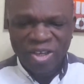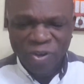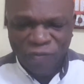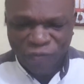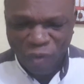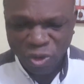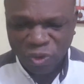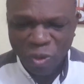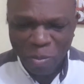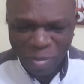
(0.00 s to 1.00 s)
force
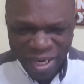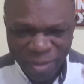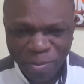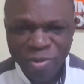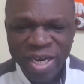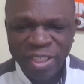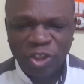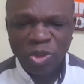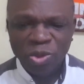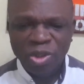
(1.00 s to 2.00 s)
or
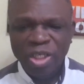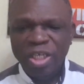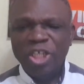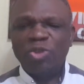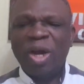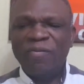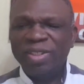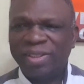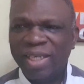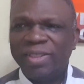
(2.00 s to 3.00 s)
manipulate you into having
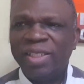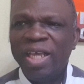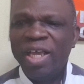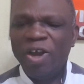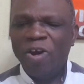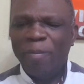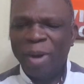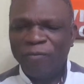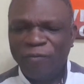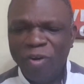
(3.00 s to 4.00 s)
sex or
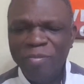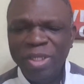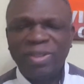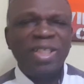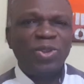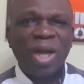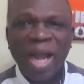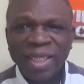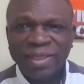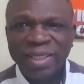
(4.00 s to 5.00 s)
performing sexual
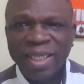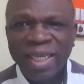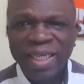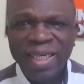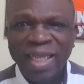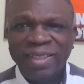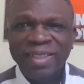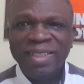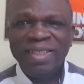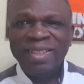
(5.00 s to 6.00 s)
act that
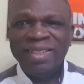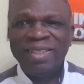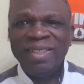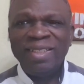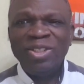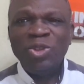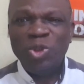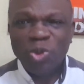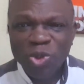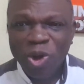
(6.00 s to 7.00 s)
you
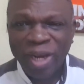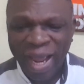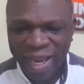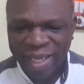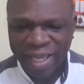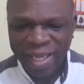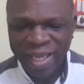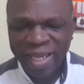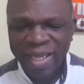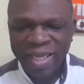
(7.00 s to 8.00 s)
do not like.
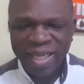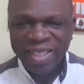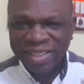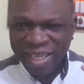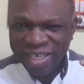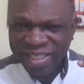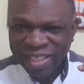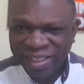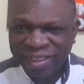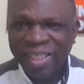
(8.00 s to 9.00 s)
It's
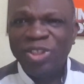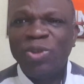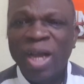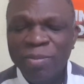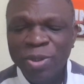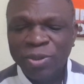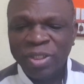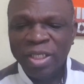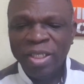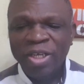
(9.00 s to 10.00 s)
a sexual abuse.
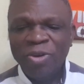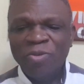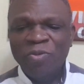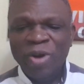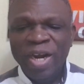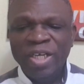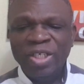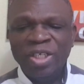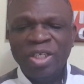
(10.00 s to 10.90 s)
When